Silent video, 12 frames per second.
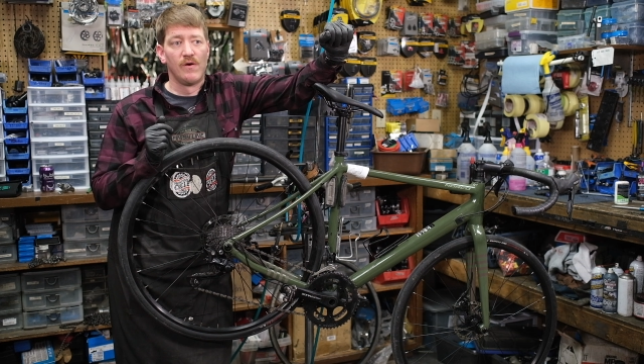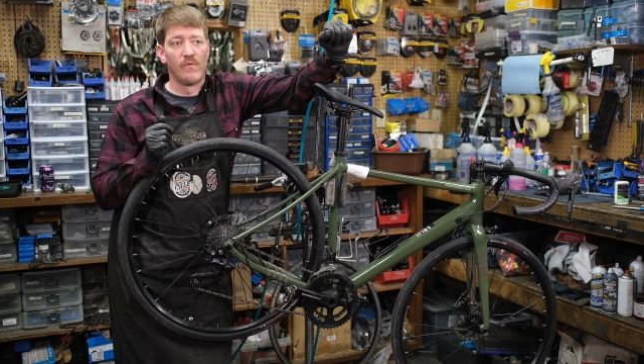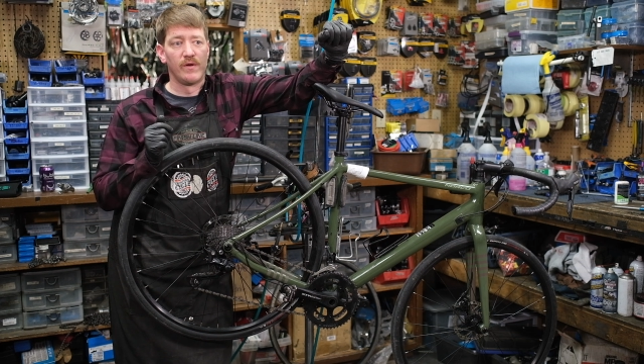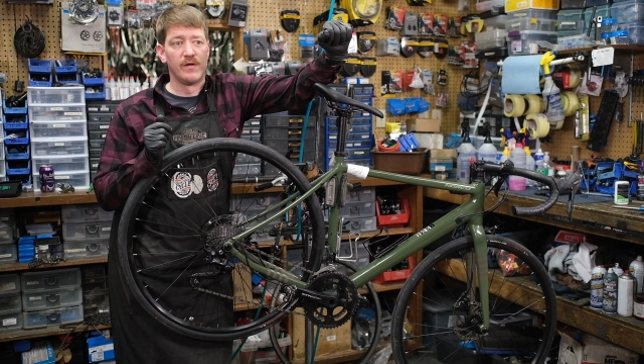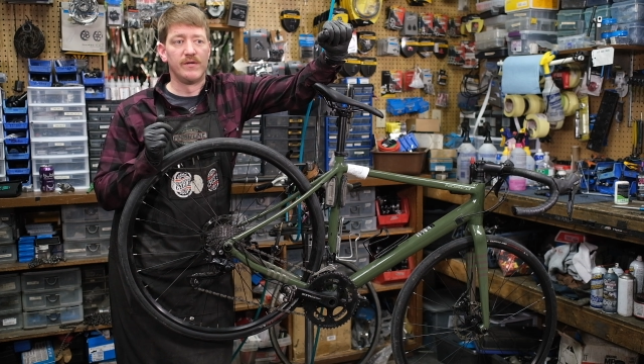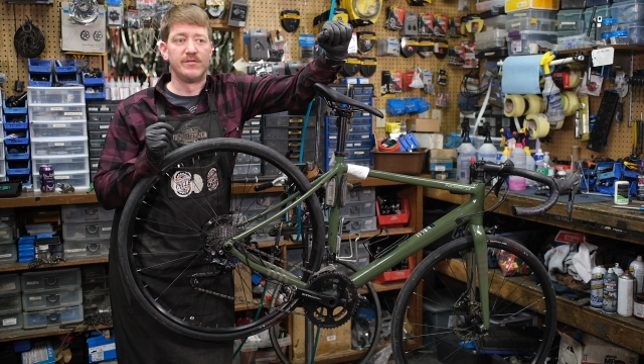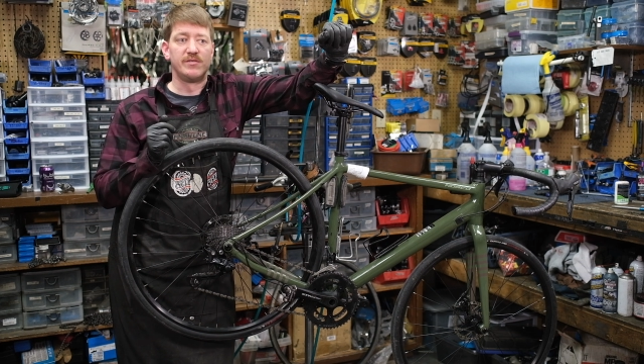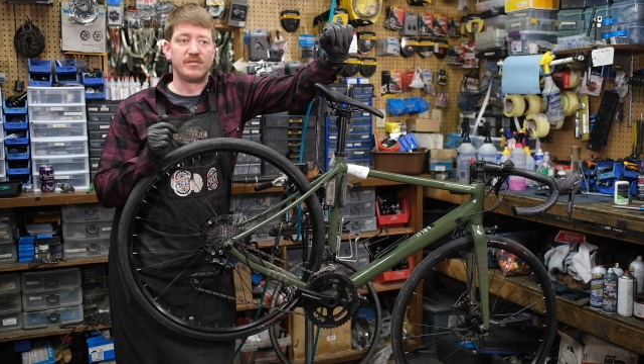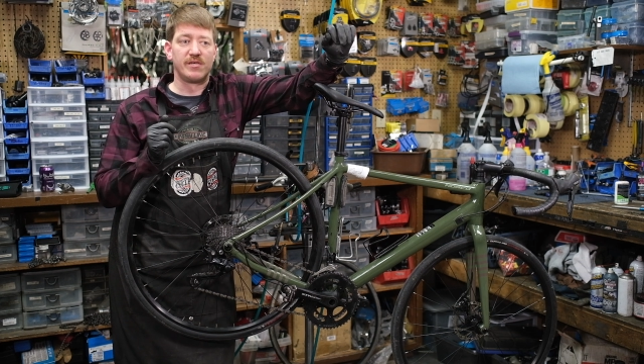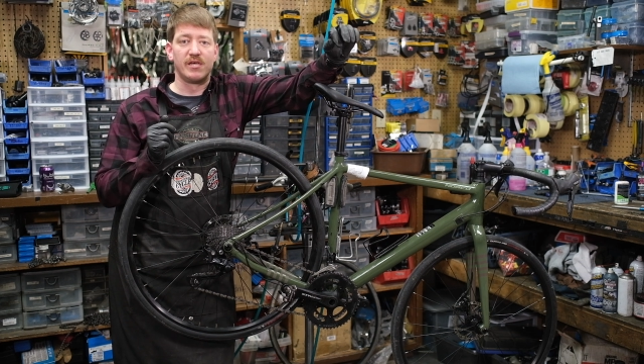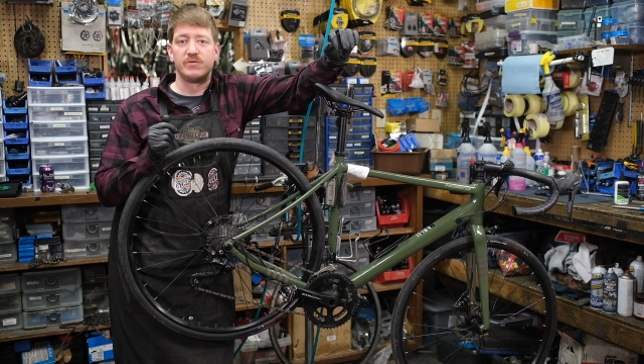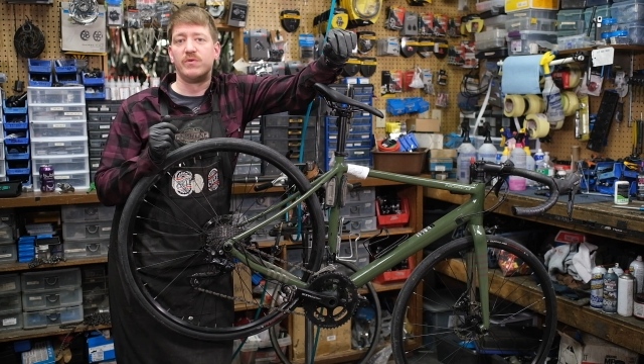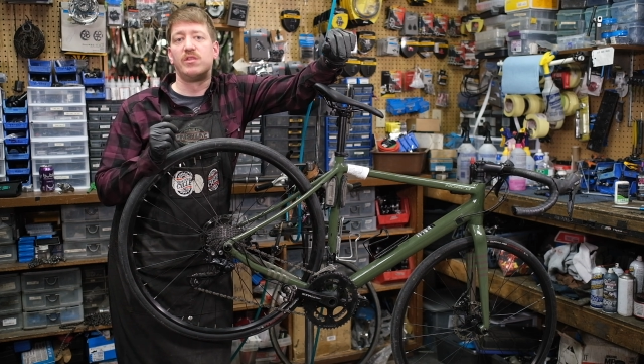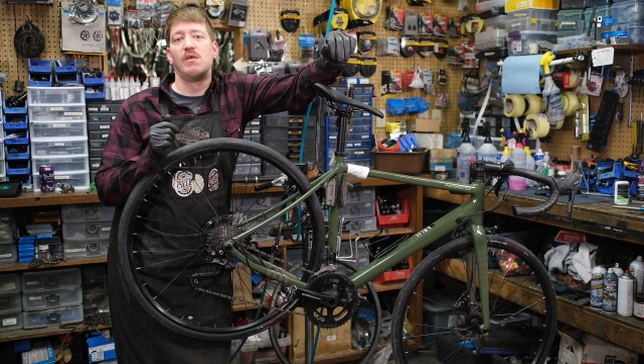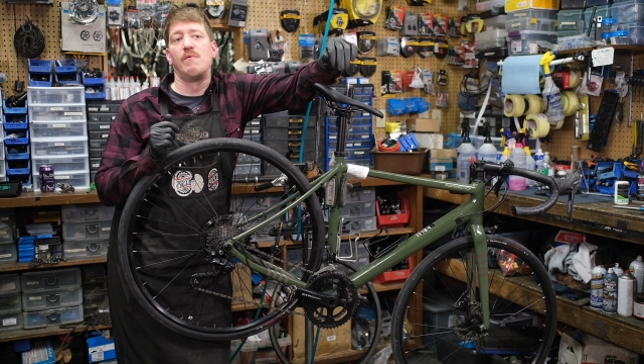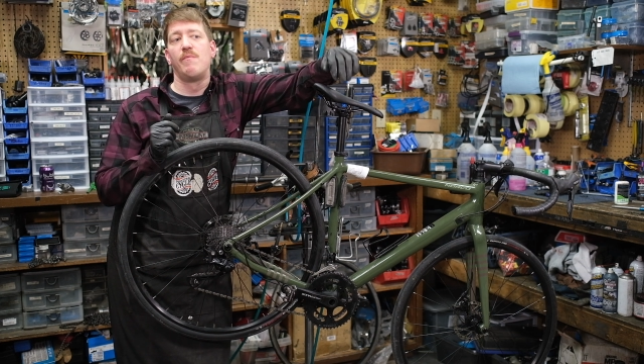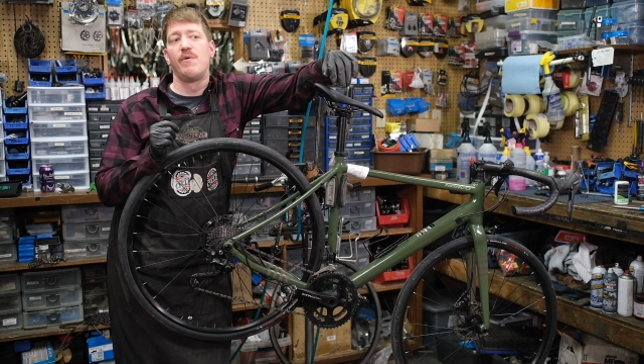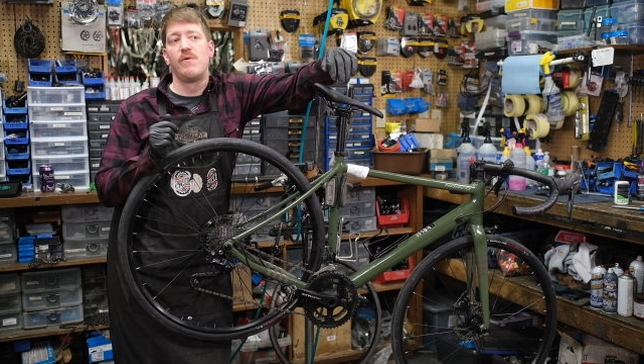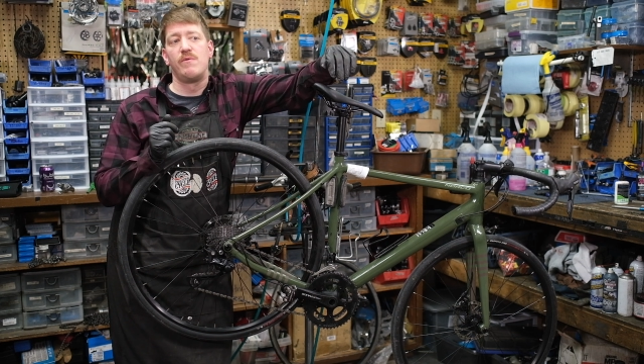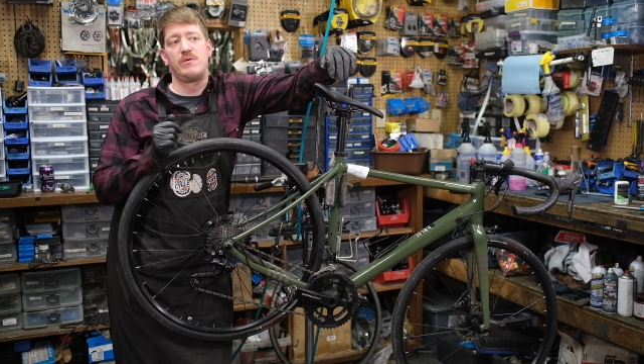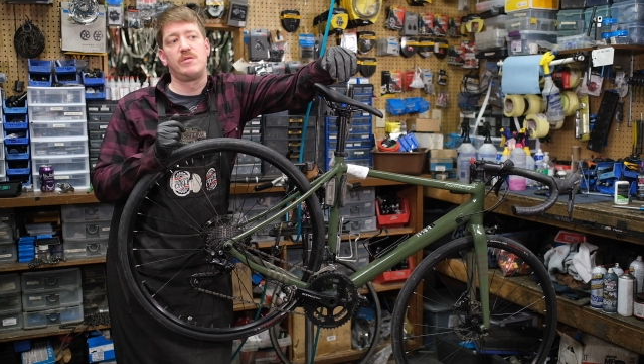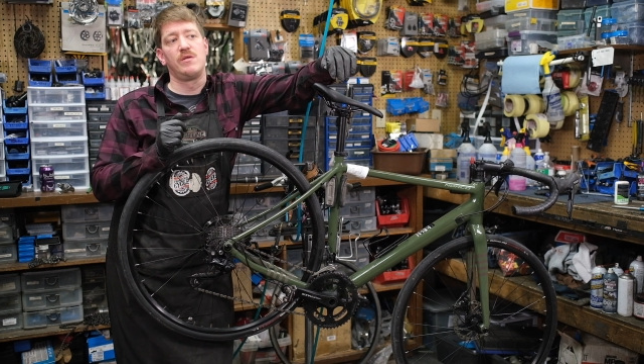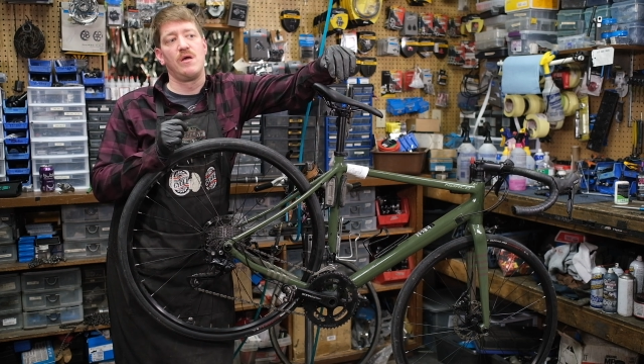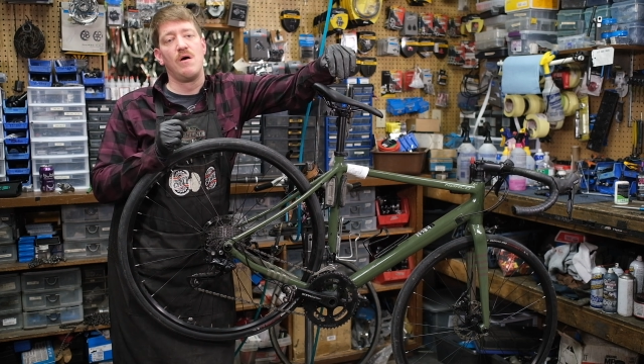we'll discuss with them
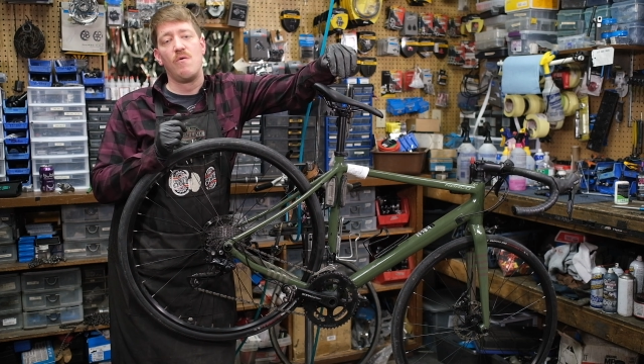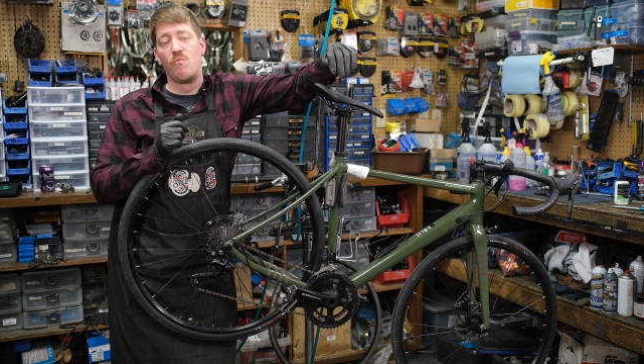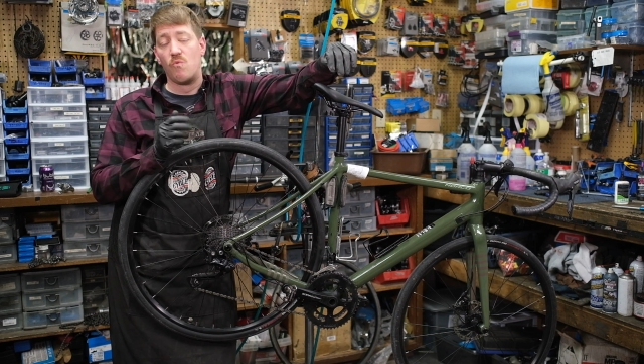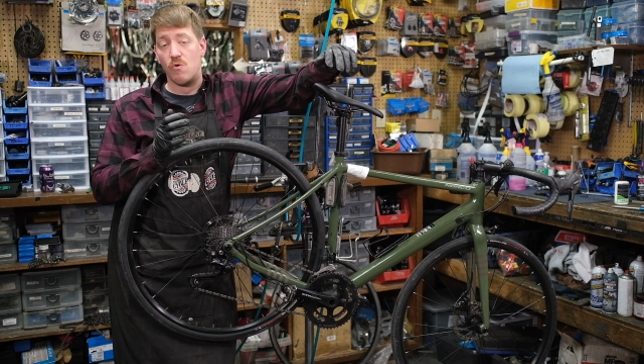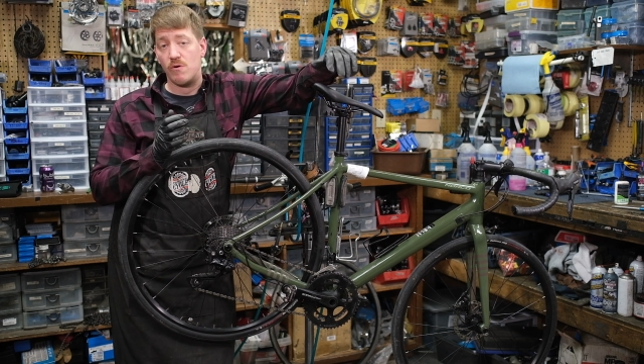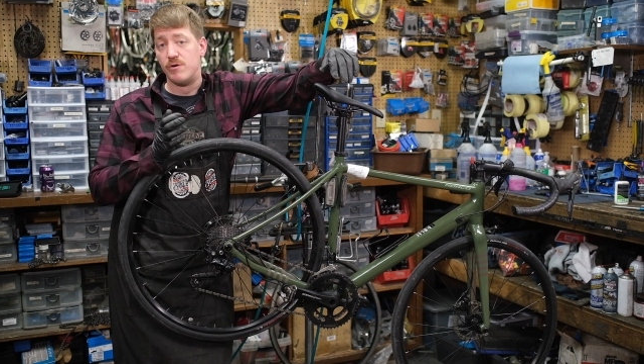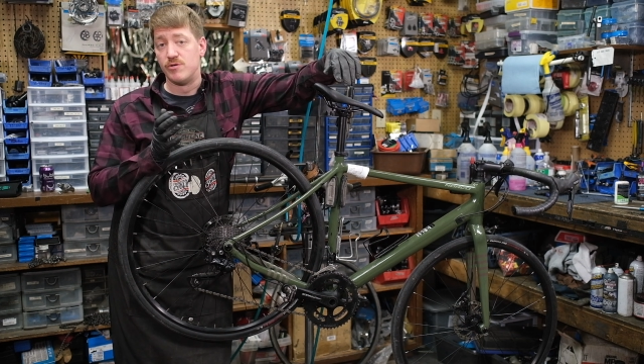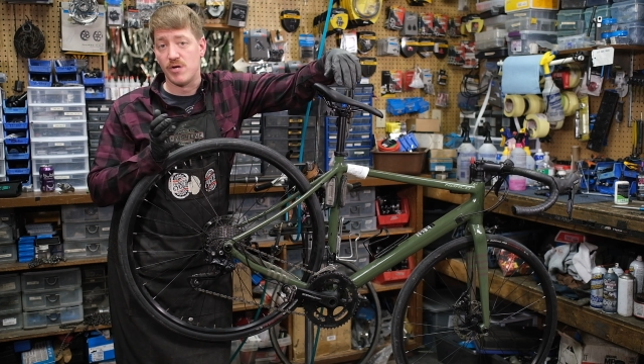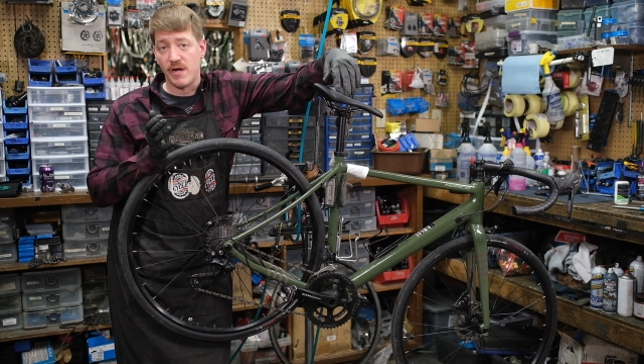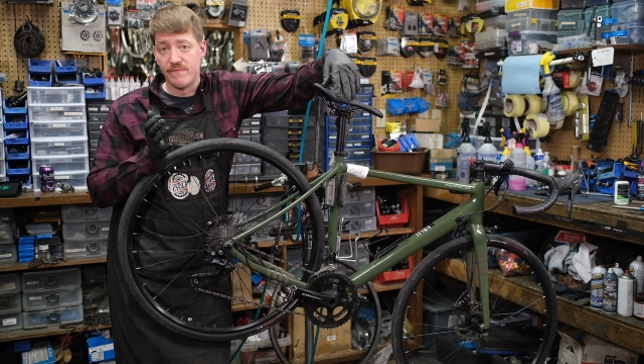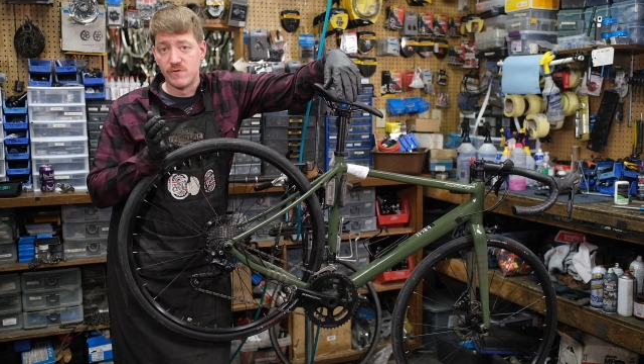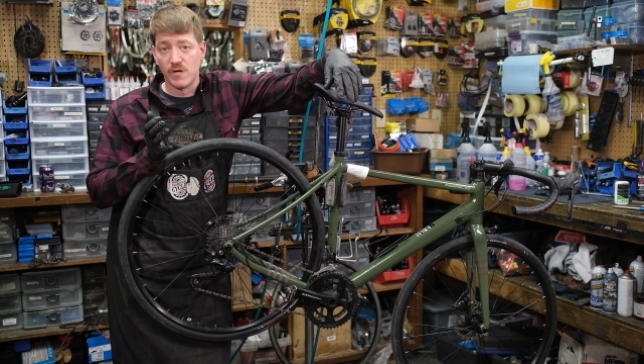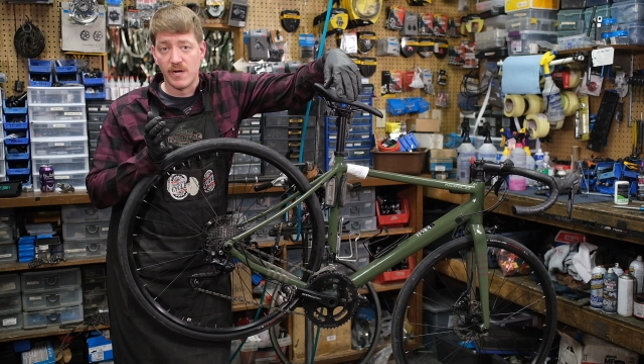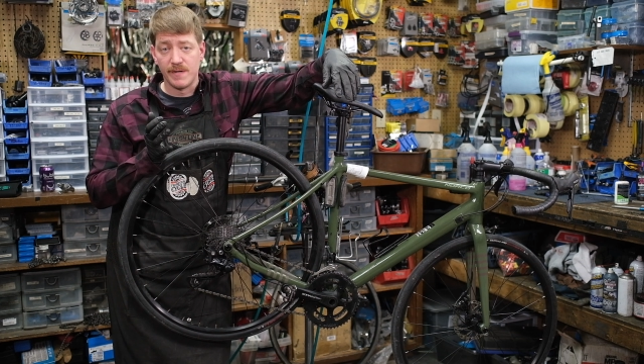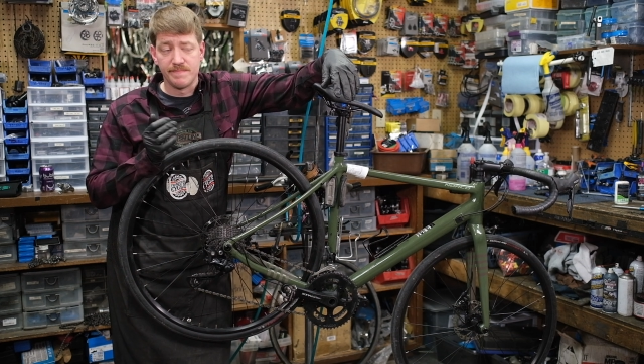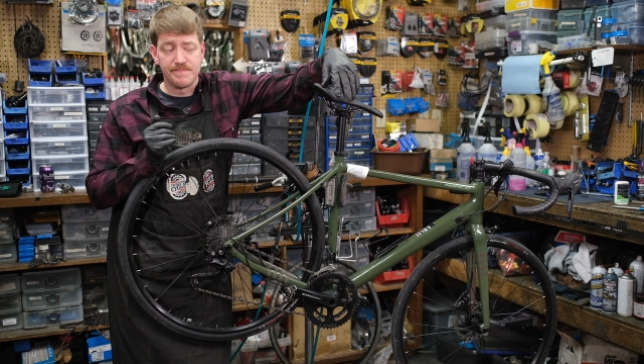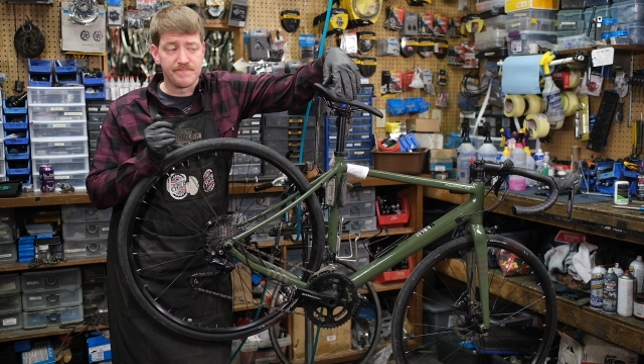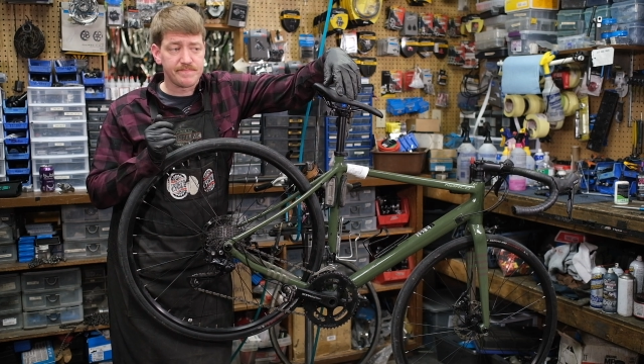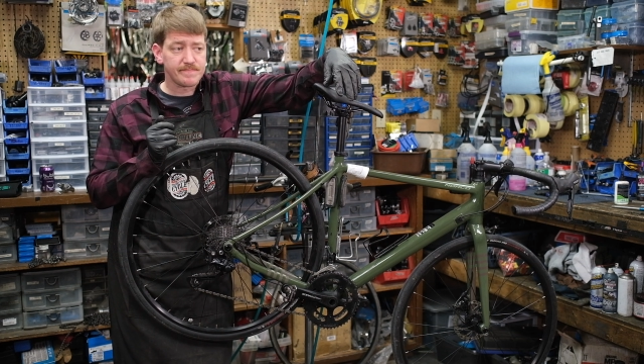about a worn drivetrain.